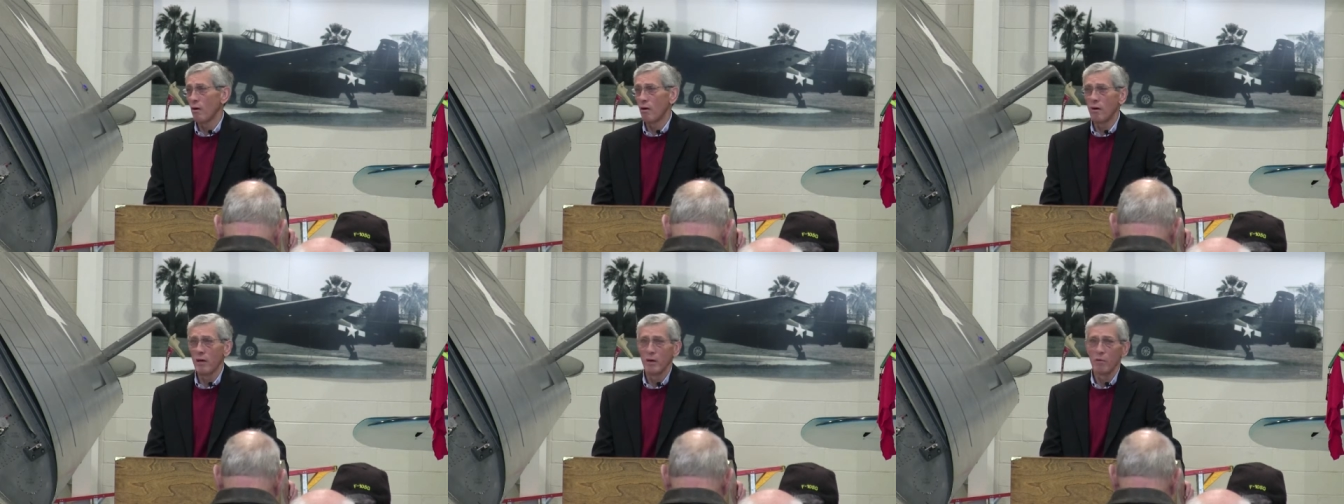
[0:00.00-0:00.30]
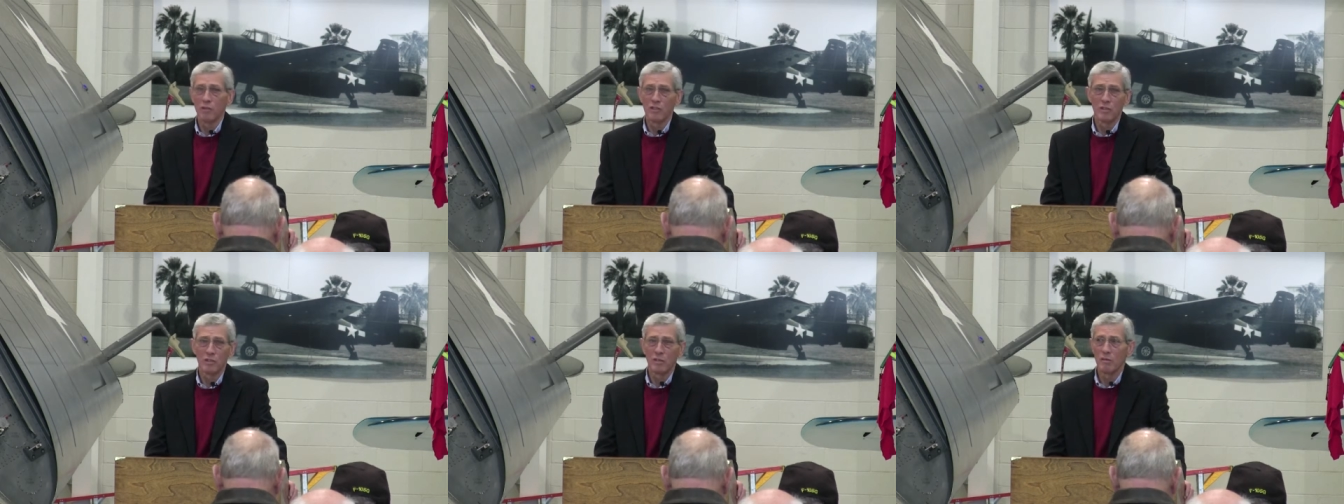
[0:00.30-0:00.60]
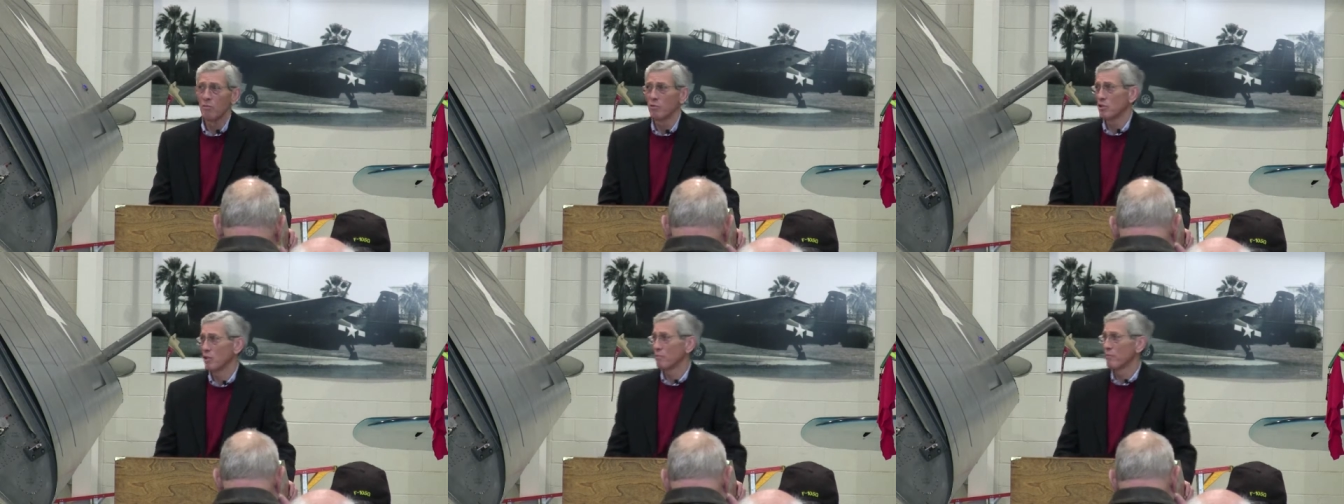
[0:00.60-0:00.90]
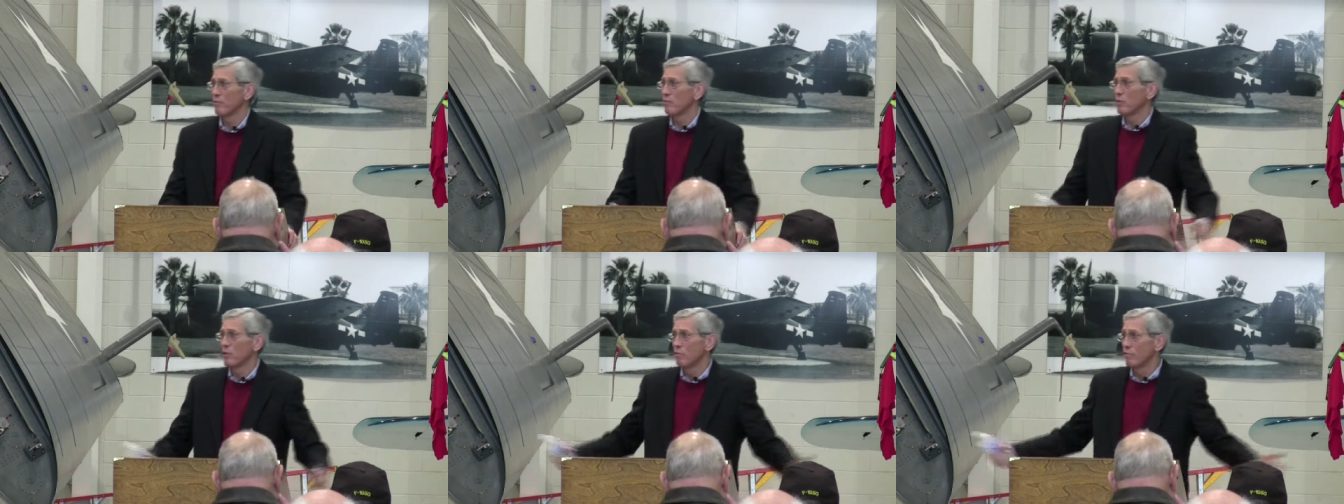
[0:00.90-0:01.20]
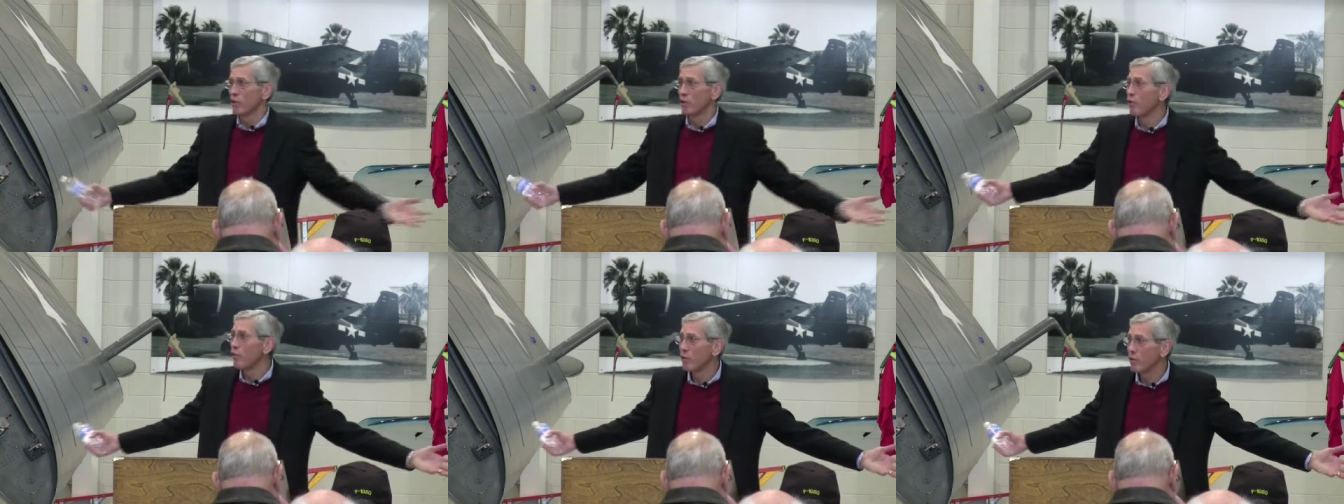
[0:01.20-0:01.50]
Oh, it was a, it was a
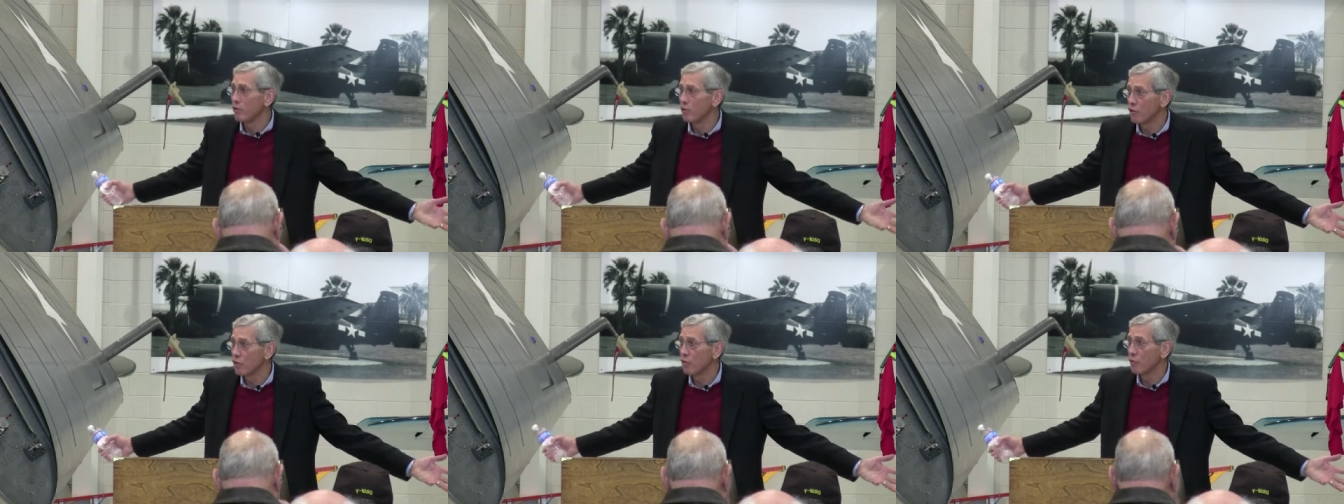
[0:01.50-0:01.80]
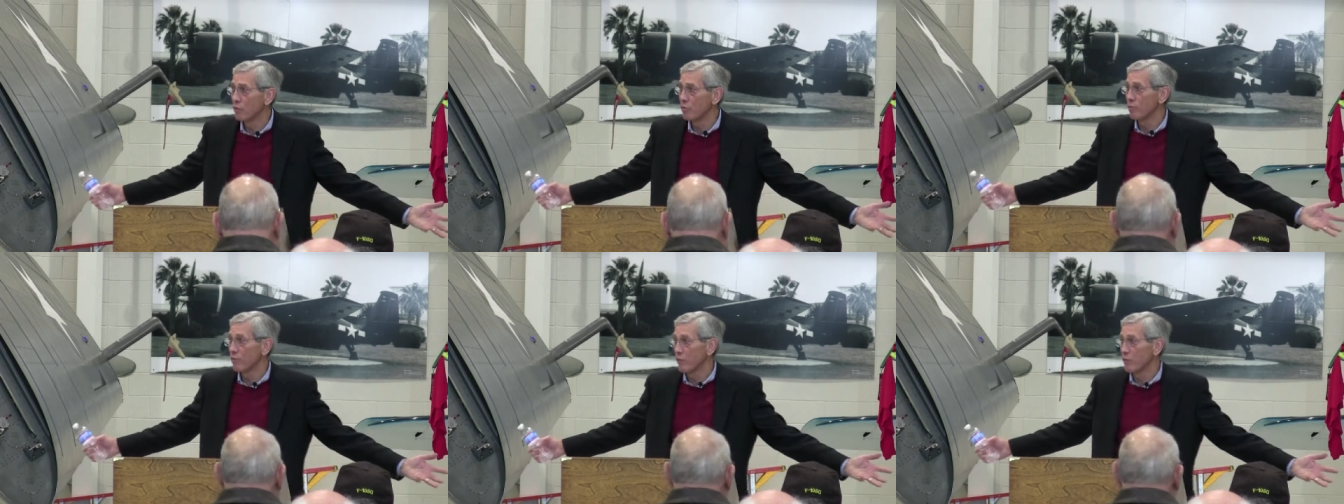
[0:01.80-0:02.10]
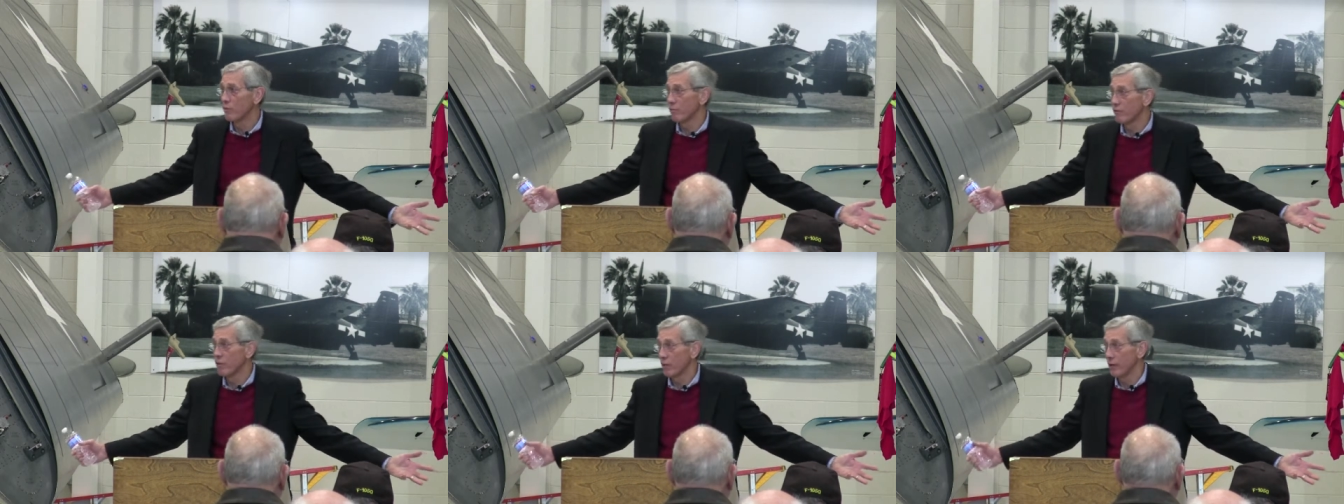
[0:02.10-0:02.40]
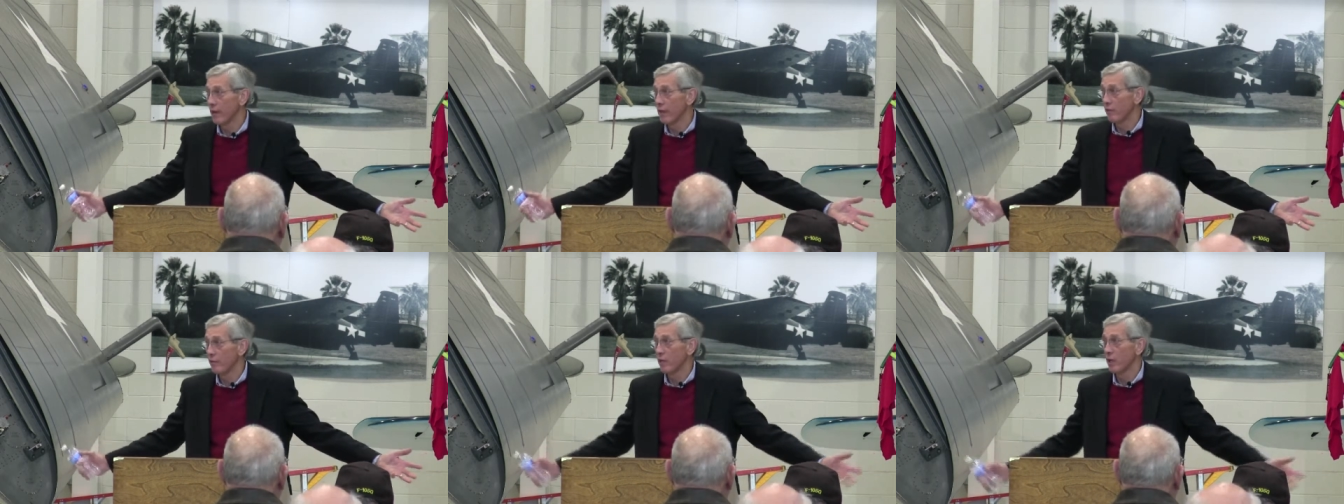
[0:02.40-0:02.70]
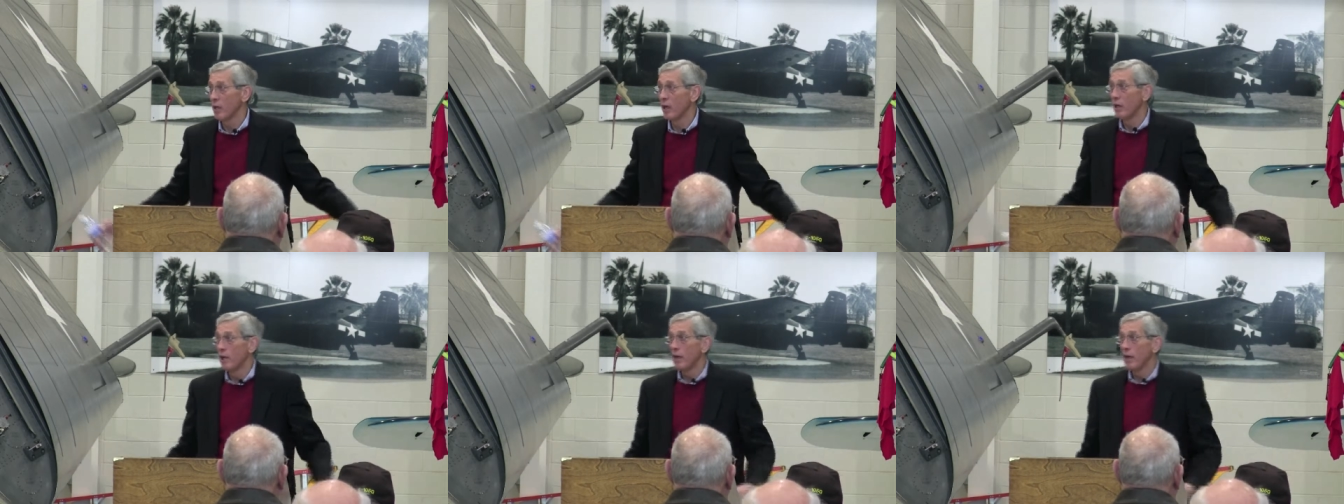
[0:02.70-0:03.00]
recruiting tool for, for the
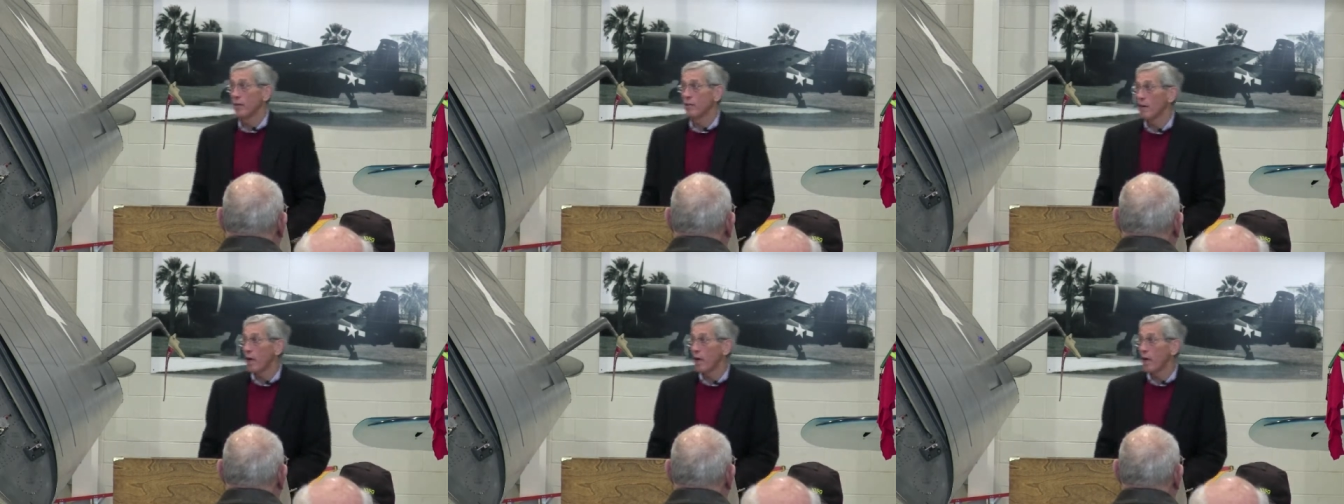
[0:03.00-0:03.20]
Navy.